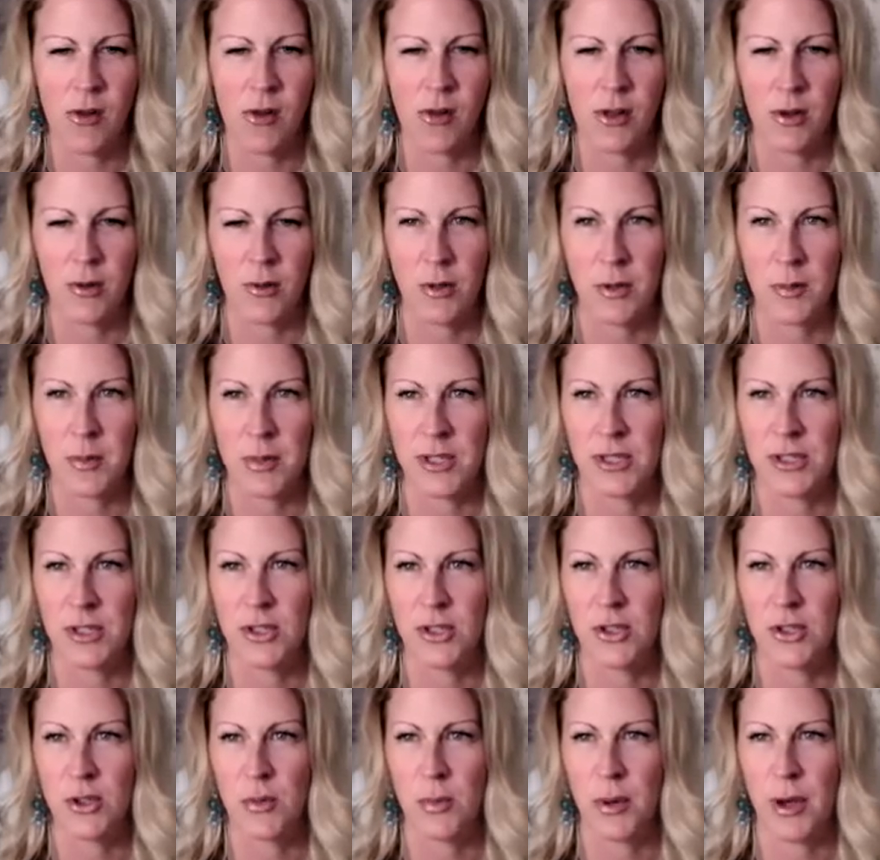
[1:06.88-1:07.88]
It would be
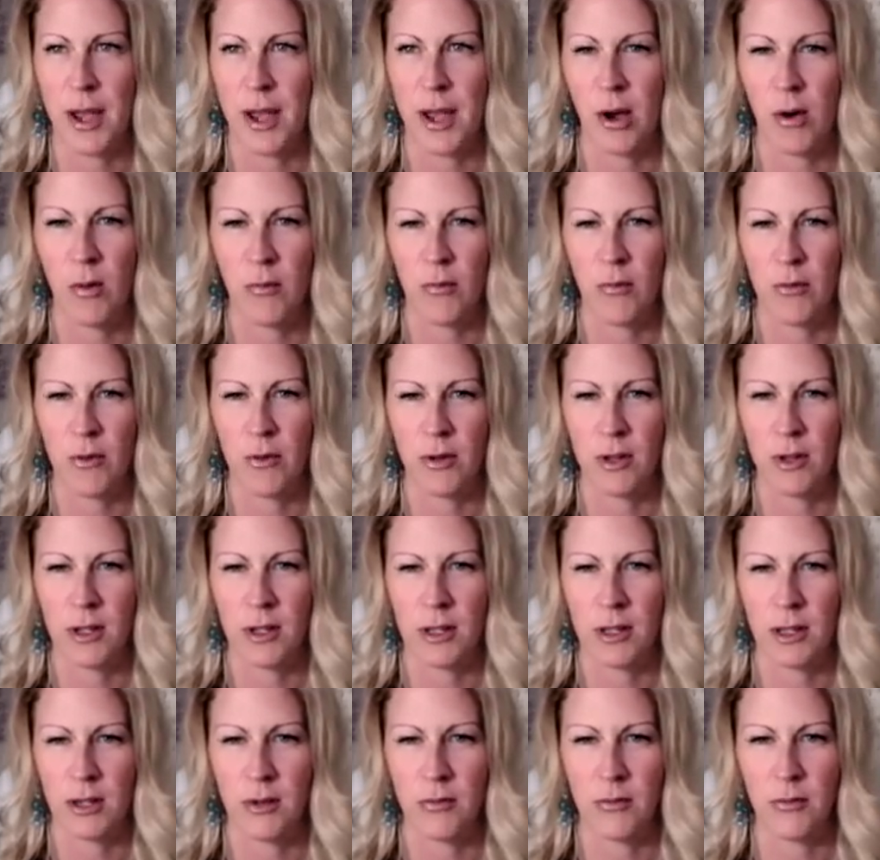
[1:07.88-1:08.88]
super helpful
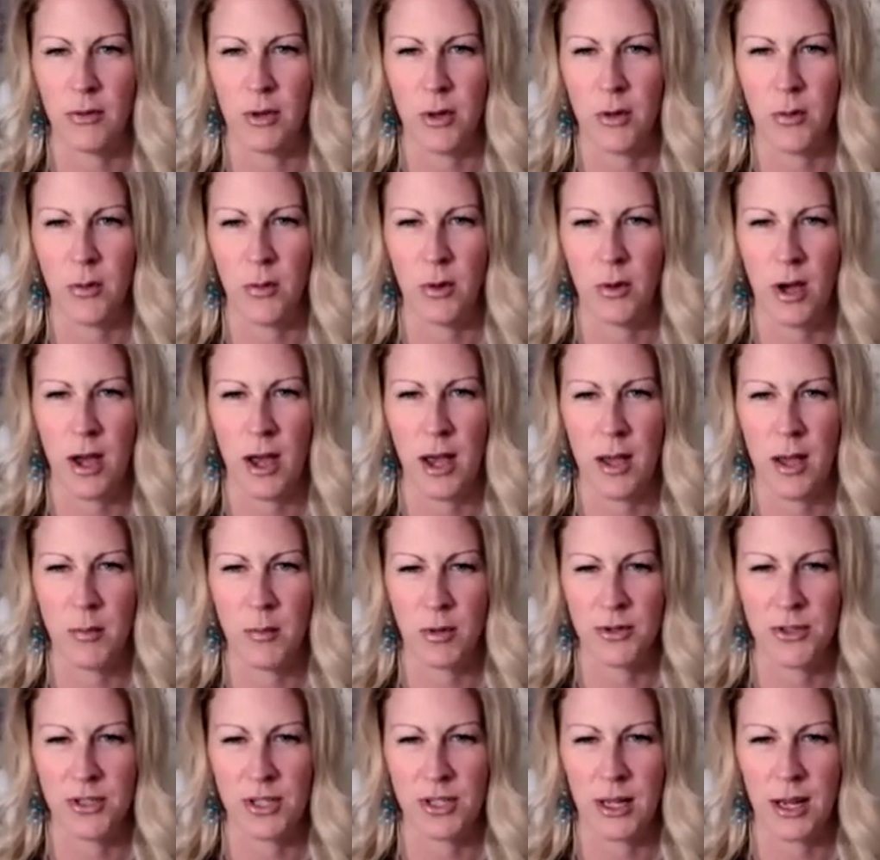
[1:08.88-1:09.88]
if you were
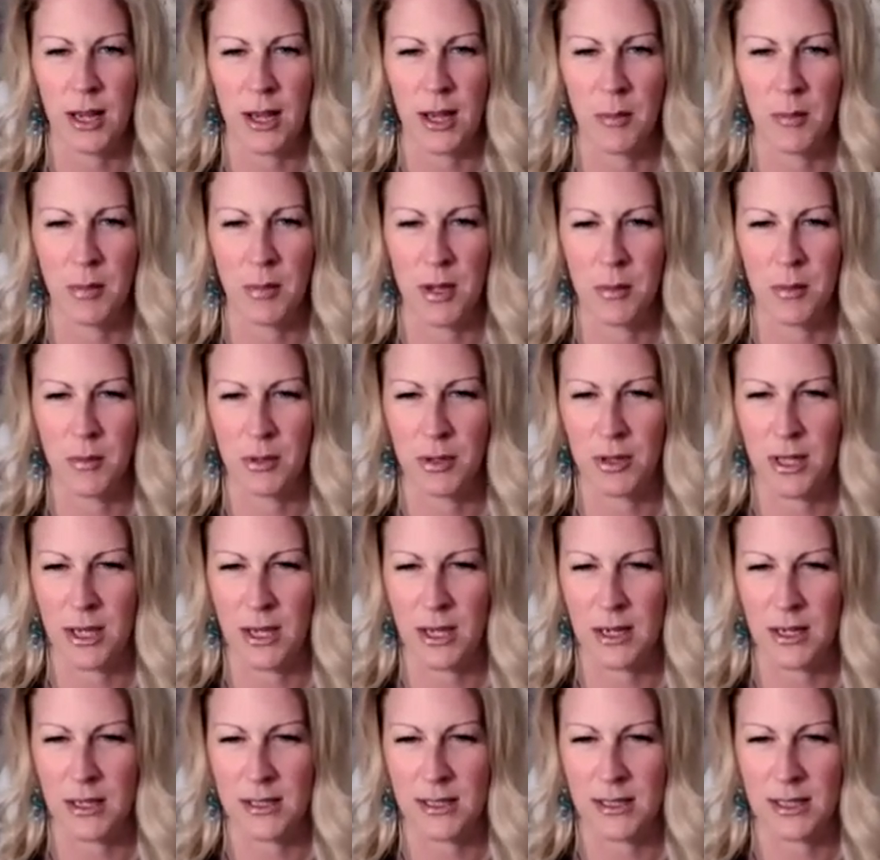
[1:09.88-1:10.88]
able to let people
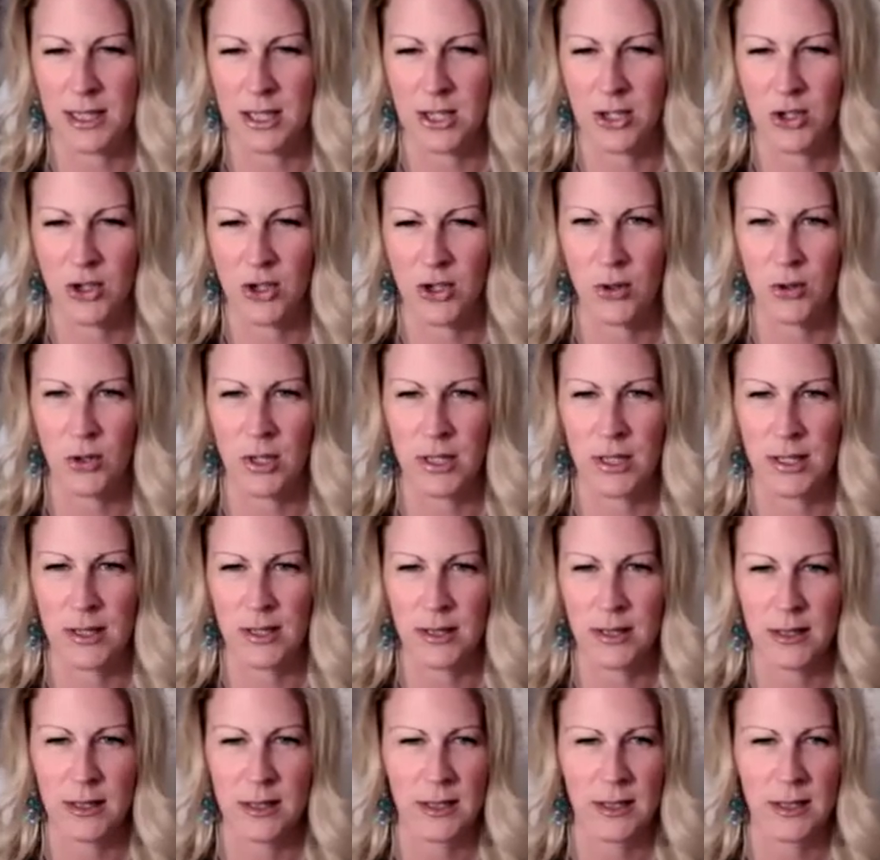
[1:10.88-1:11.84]
in as they join.